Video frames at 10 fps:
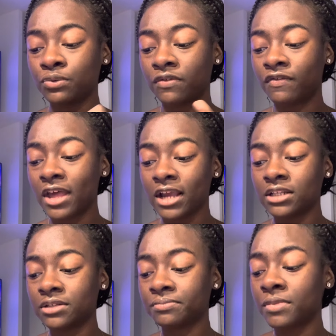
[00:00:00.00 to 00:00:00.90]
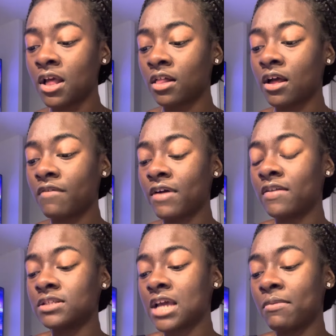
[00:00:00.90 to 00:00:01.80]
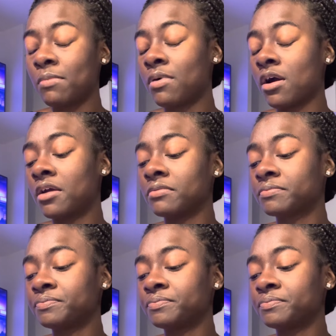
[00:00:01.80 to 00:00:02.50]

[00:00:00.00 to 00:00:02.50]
reflect Cause that's the time apart.